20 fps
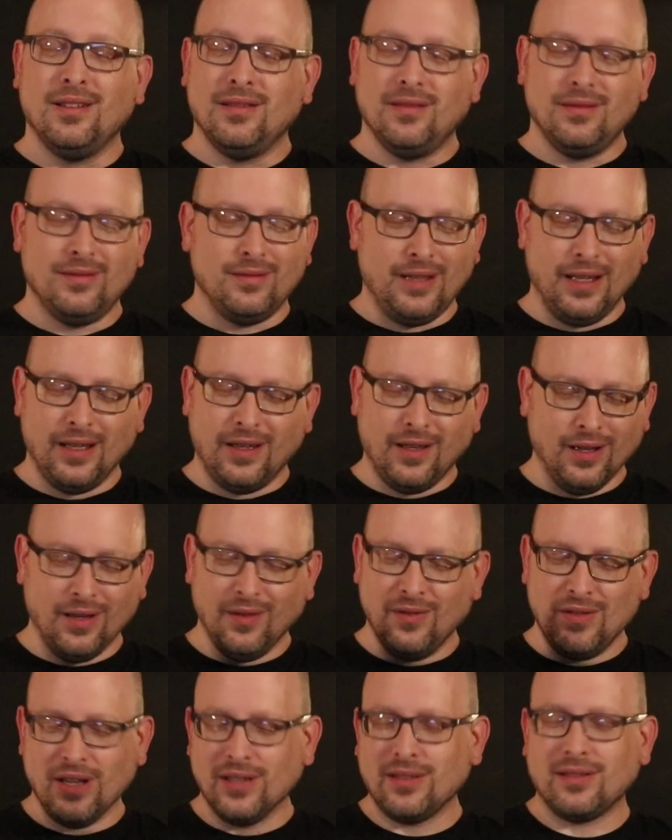they could
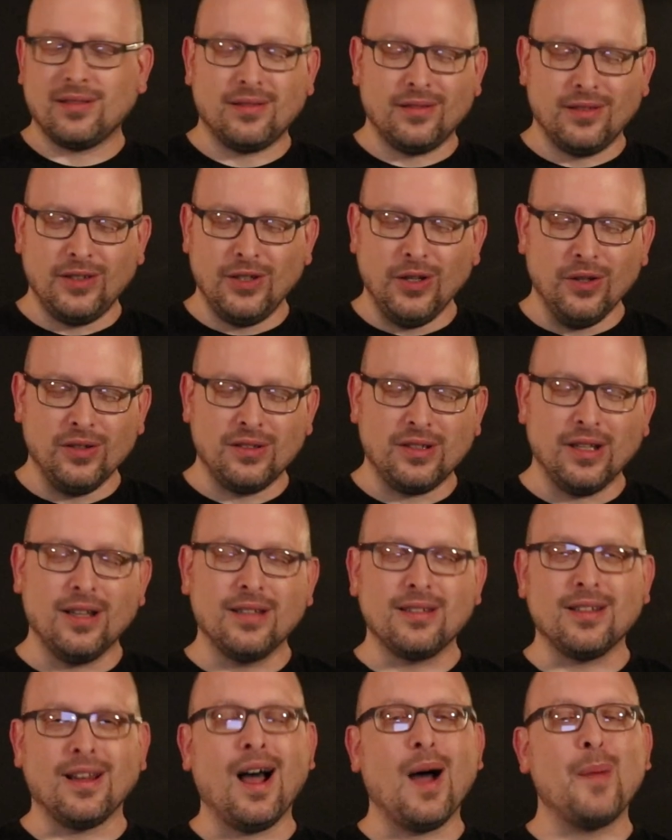have just used it
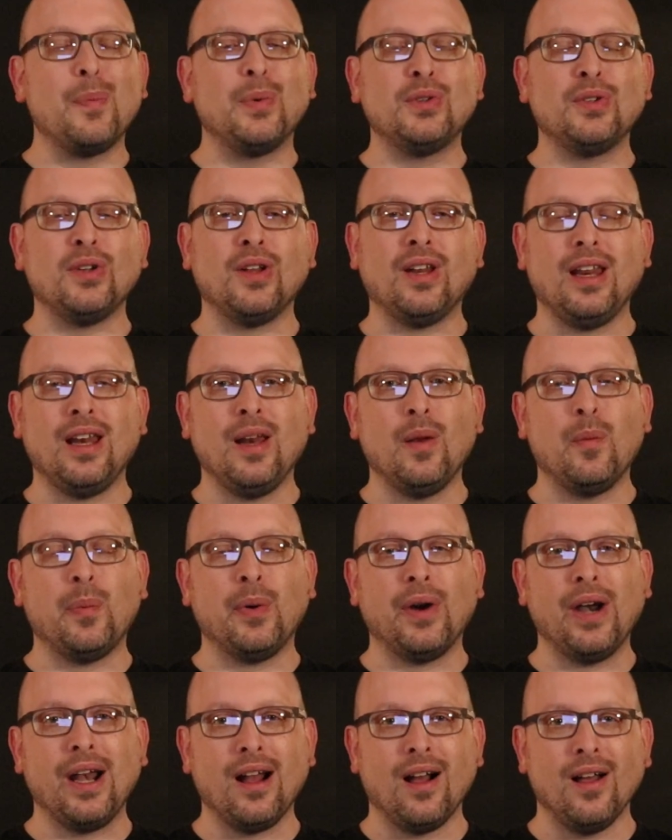as an opportunity to
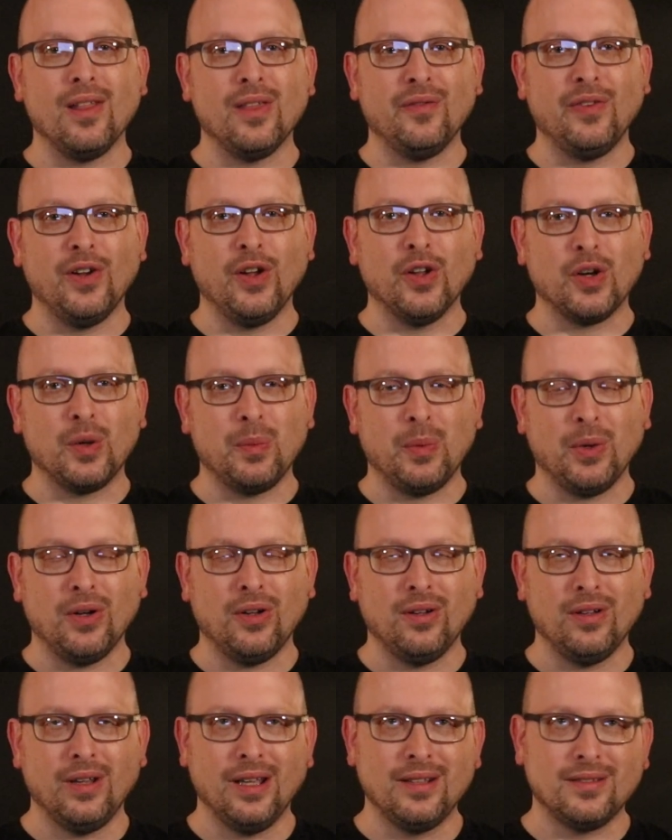prey on the
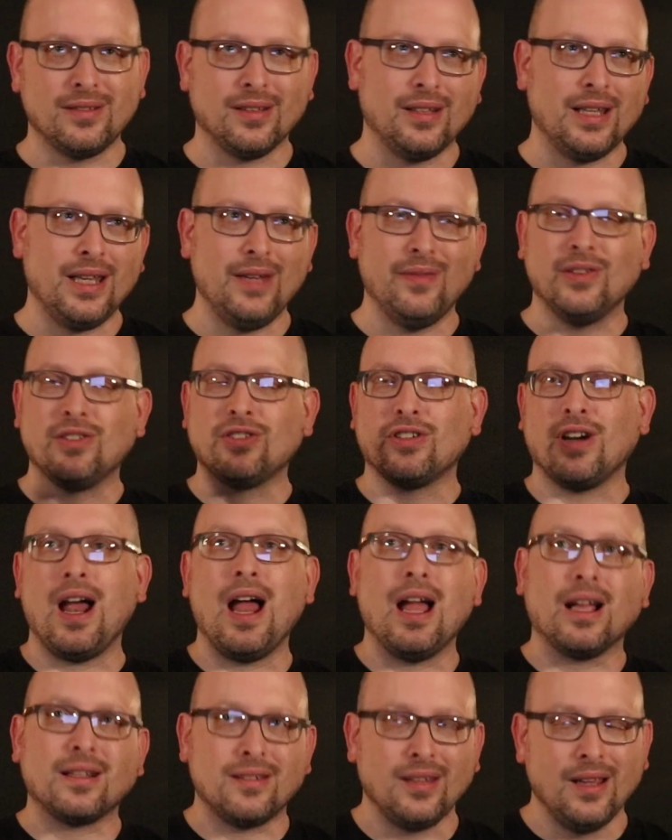vulnerable and to leave a
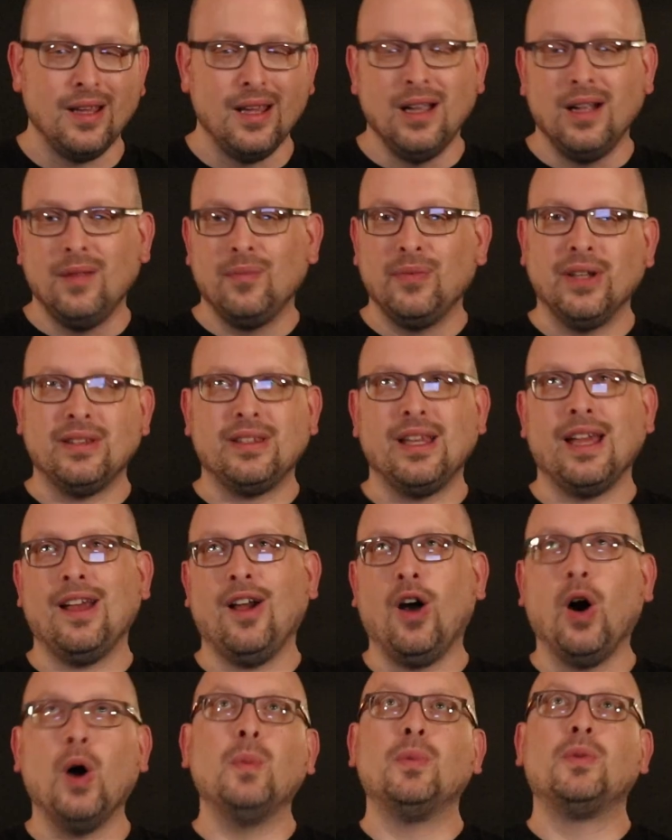tract that they
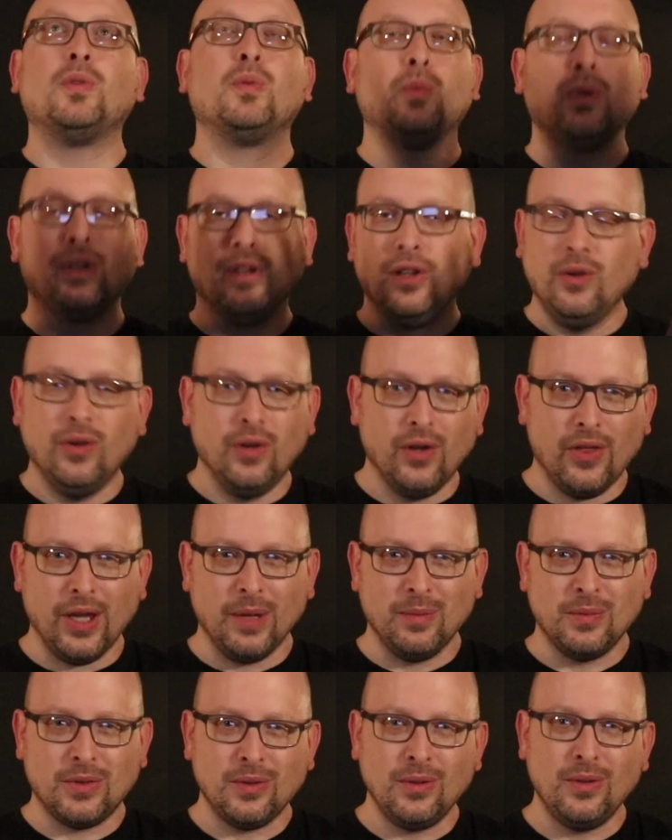hoped would lure
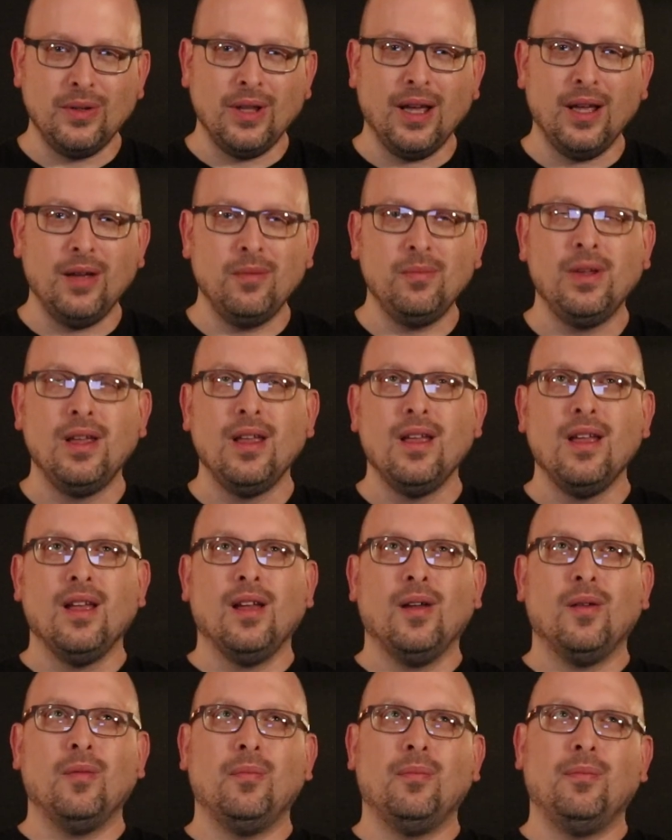them to them.
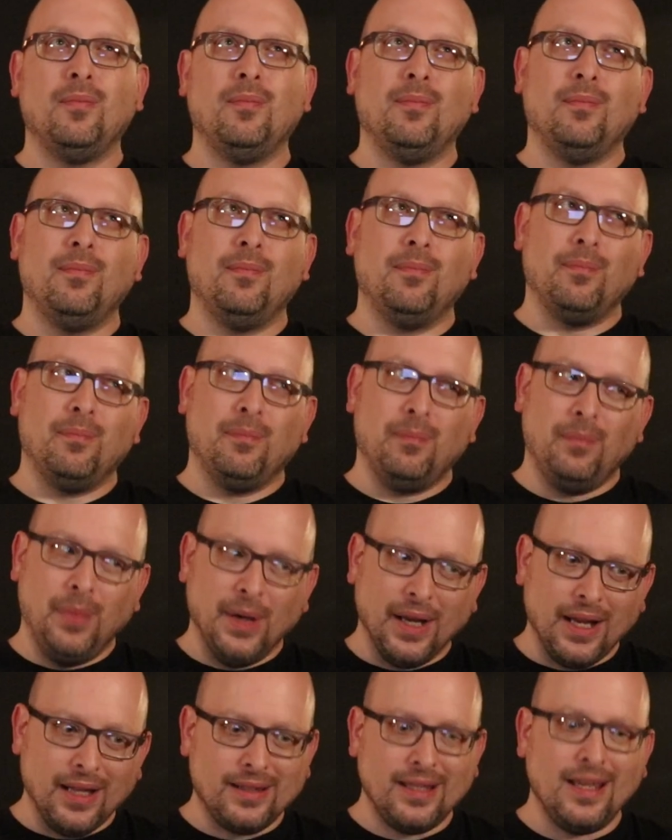
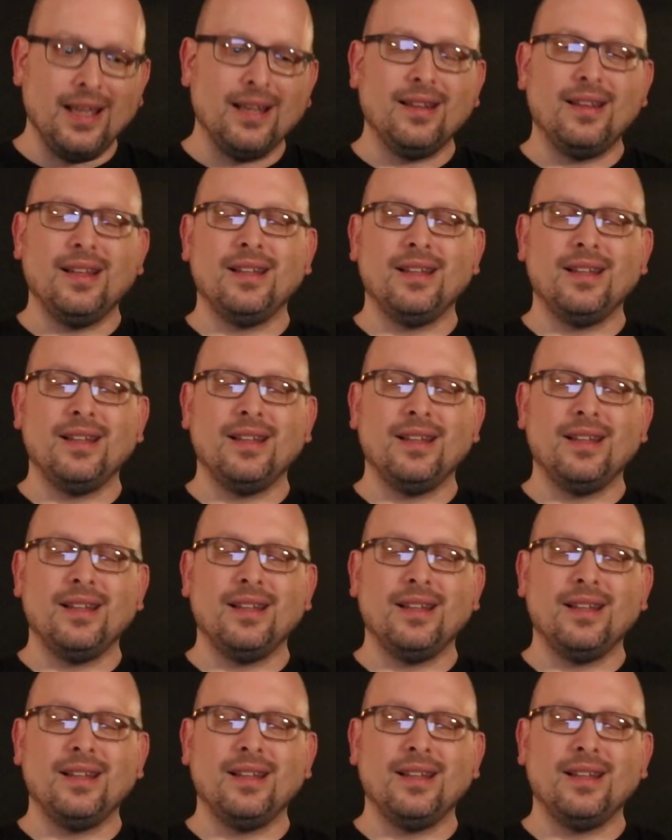But at the end of the